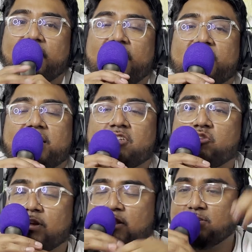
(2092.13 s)
And then
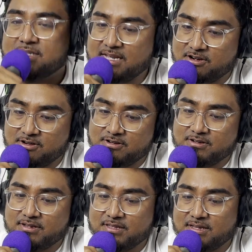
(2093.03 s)
Chucky Lozano,
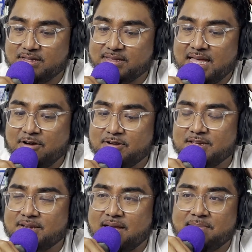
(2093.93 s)
that
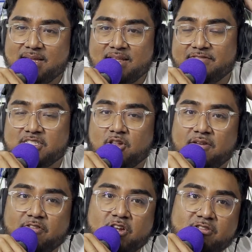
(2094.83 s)
one, I mean, if he's
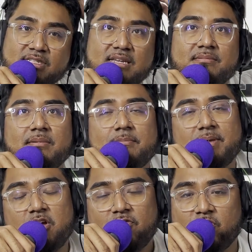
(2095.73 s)
looking for a new team, it might
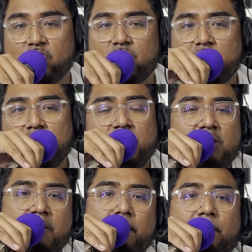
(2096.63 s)
be helpful.
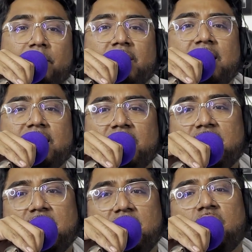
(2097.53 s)
But I
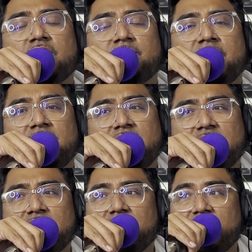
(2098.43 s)
think
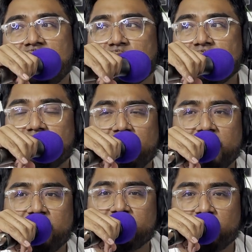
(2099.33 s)
ultimately he'll be 30
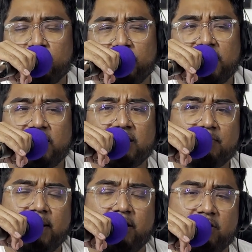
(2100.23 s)
years old. I think
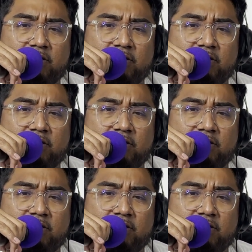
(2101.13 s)
by the